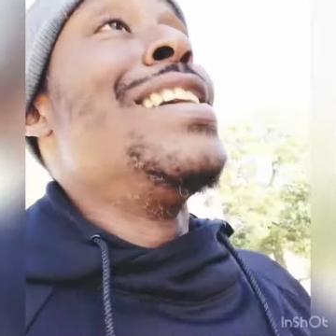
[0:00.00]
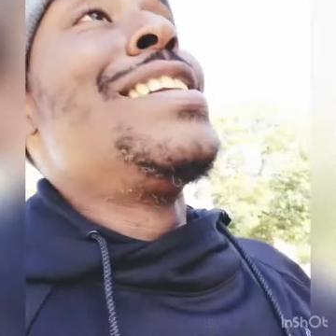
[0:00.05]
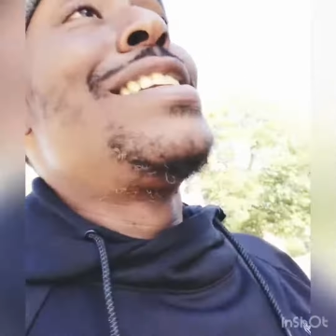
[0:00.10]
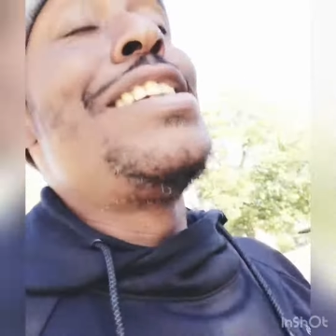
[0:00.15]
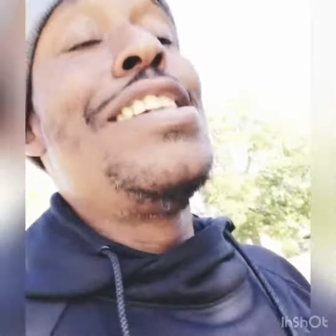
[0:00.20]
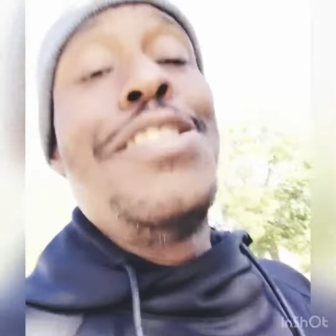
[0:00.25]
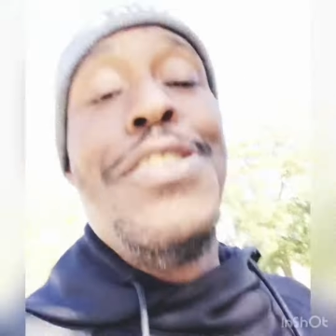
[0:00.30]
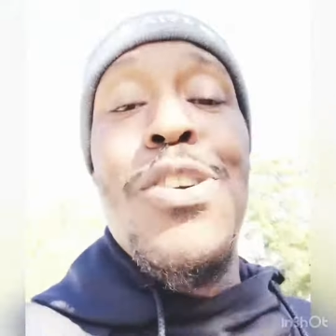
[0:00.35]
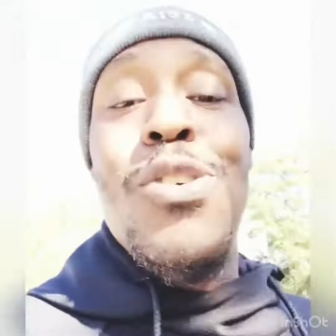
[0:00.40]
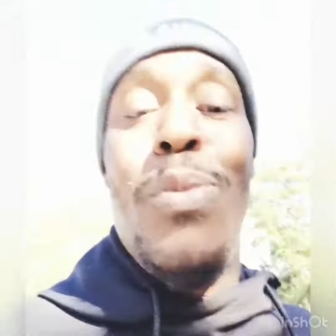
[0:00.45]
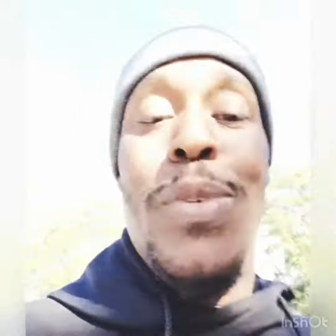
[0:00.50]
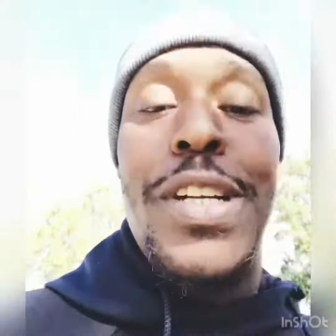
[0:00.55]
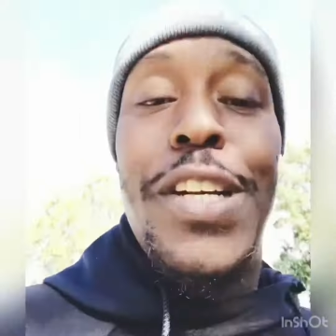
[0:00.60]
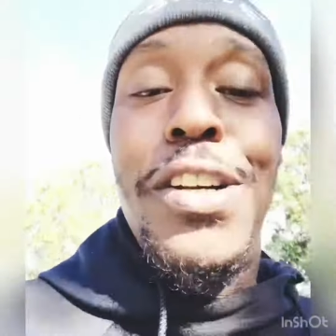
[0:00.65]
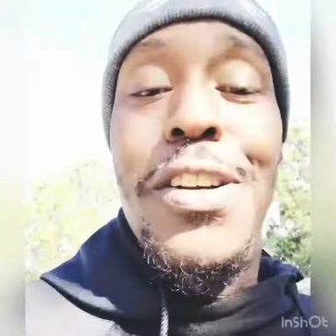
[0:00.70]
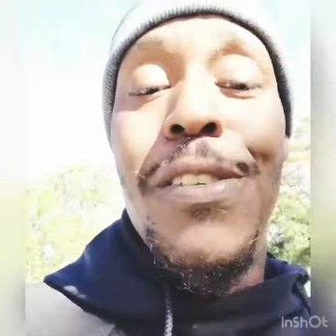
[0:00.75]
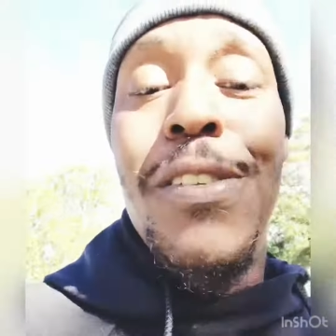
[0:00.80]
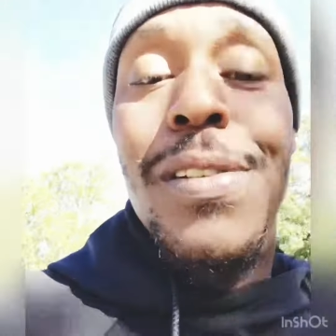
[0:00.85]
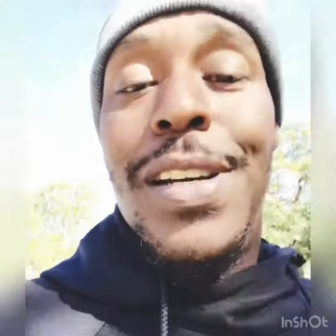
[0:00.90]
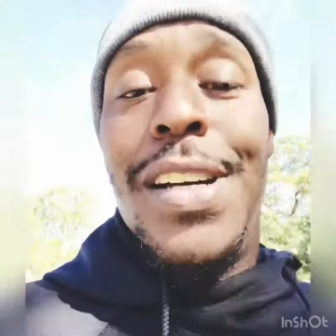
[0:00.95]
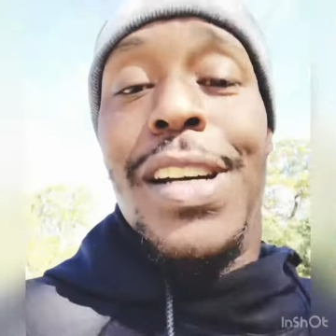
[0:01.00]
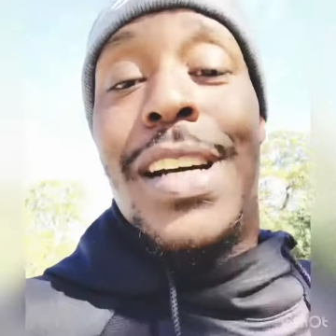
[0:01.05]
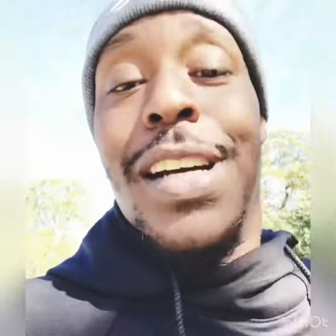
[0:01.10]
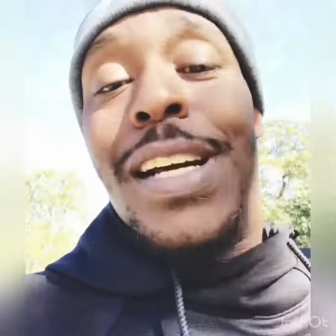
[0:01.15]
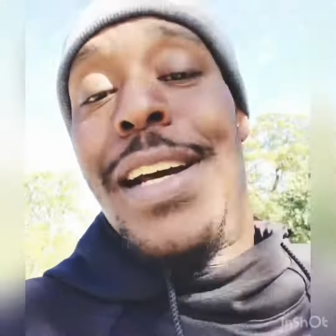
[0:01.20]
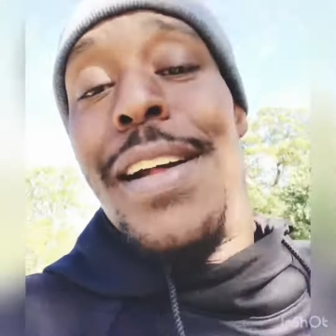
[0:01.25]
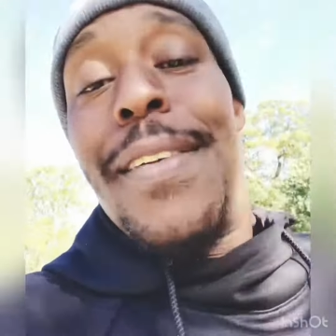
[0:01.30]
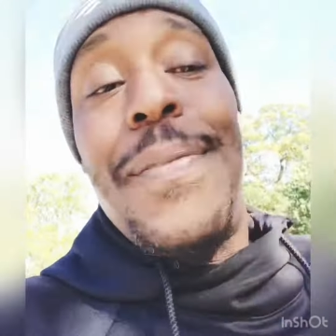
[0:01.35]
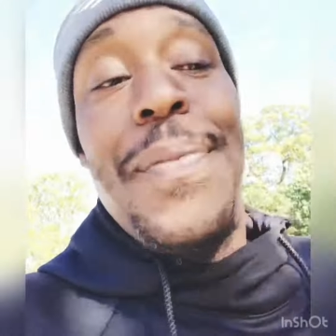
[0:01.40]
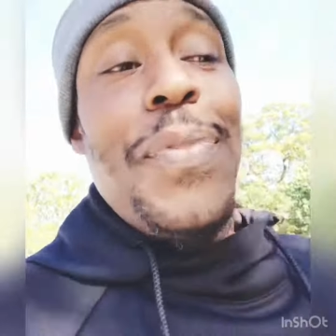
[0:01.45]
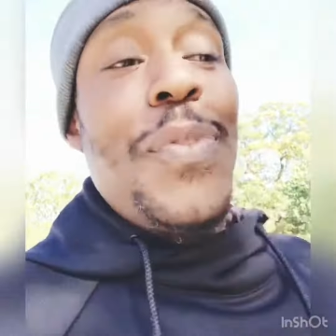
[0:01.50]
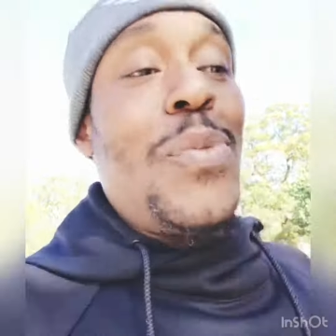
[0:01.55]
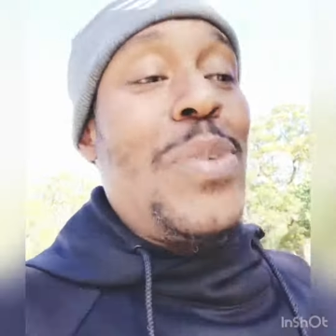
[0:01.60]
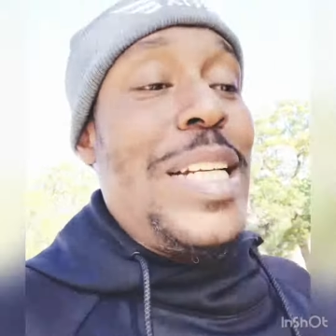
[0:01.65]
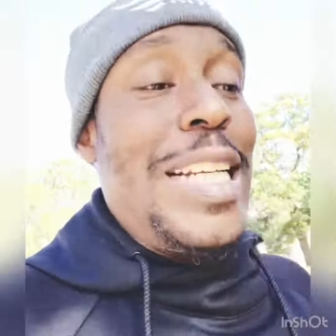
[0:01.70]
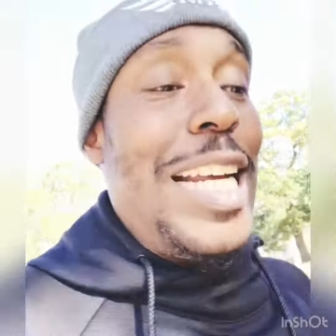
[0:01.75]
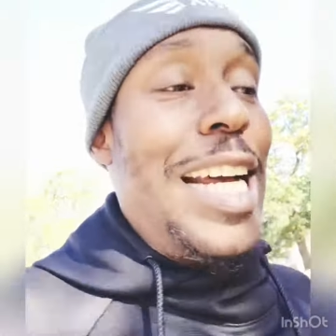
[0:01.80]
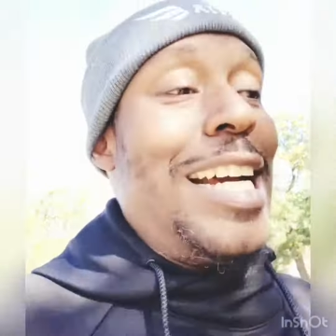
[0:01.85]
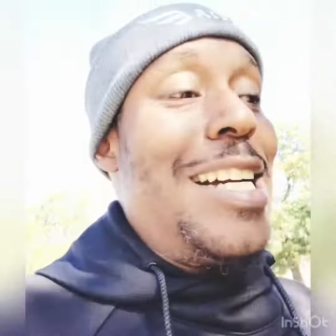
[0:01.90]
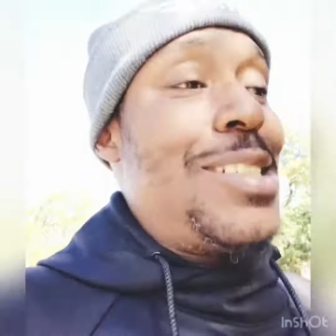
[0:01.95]
she knew what to do
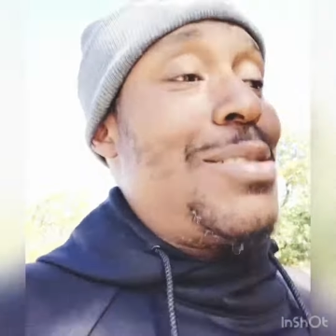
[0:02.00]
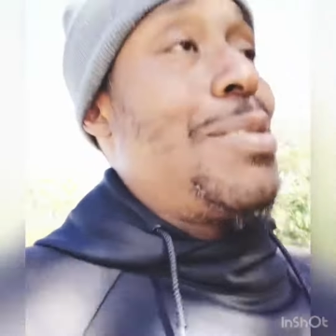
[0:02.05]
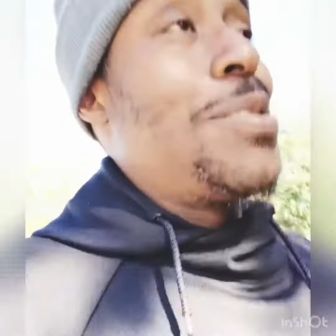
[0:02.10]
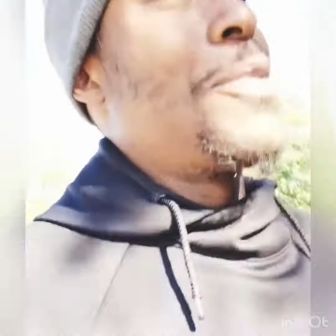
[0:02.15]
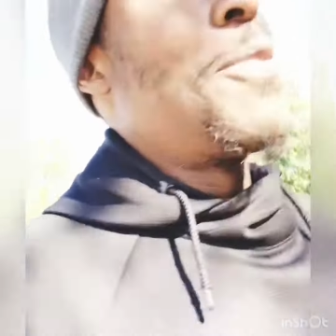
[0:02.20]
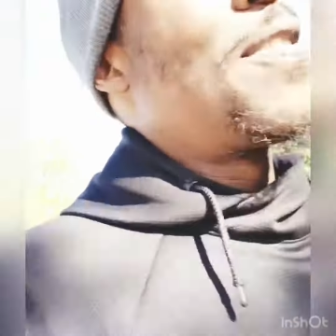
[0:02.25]
when Diaz was